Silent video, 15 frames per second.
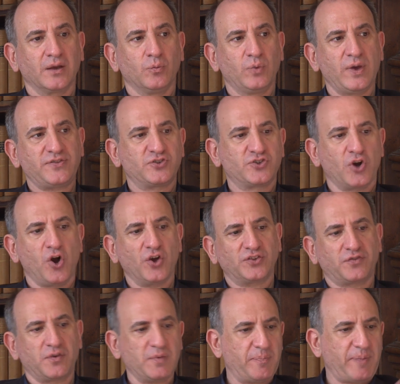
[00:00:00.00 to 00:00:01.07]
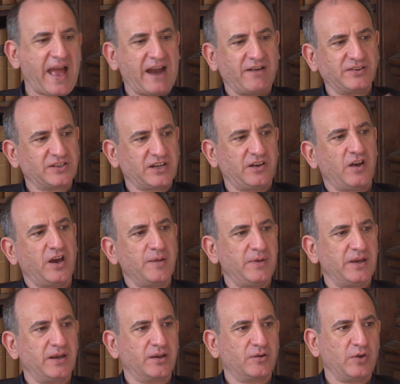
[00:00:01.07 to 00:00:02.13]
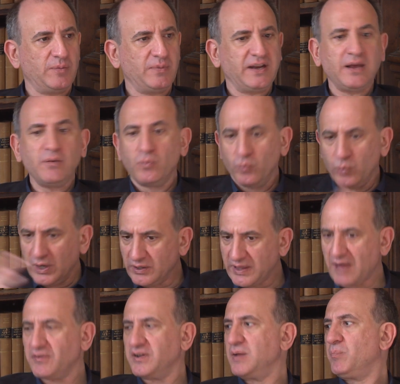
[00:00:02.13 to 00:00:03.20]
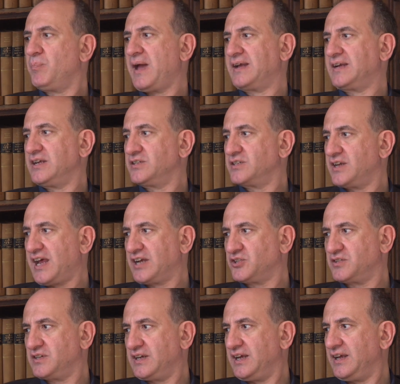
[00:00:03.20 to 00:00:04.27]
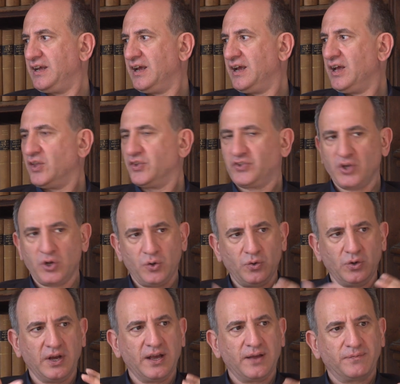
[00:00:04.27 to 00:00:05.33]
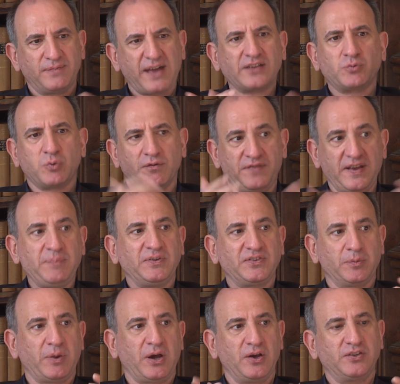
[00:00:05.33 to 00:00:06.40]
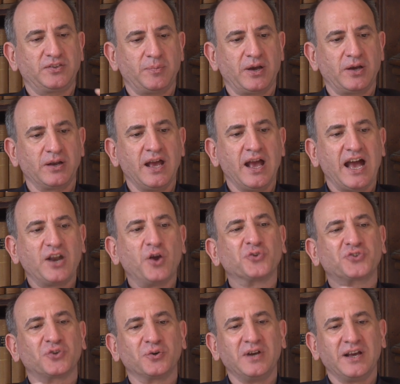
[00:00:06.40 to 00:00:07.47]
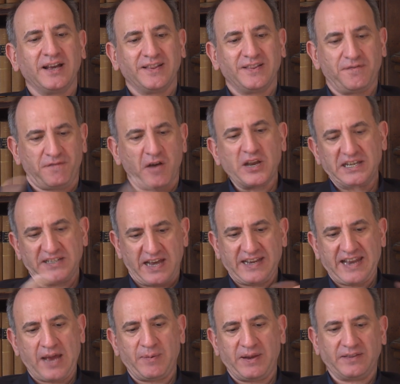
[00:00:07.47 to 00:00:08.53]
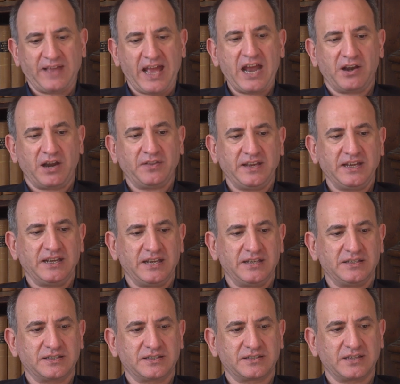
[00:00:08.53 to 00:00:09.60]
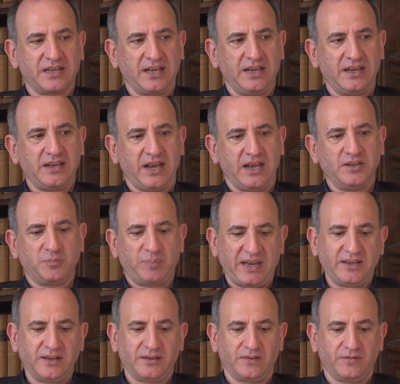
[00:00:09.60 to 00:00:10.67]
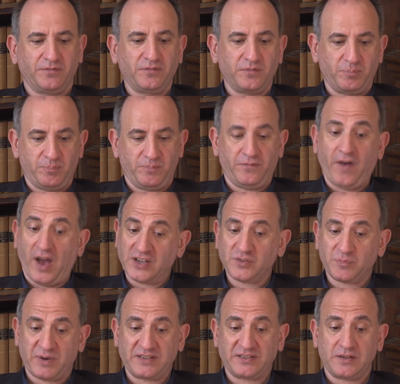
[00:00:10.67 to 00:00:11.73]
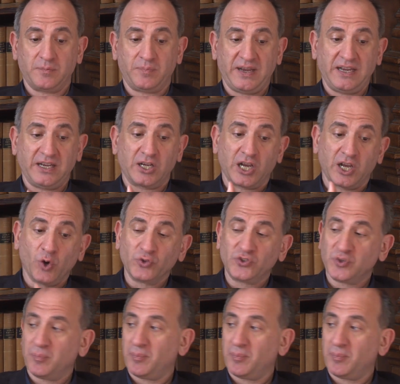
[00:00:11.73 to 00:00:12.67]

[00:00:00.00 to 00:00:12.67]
withdraws from the Paris Climate Agreement, it will have an impact internationally. So that's what Veep is about. It's about, and also the funny dynamic there, I think, is, is being vice president, being close to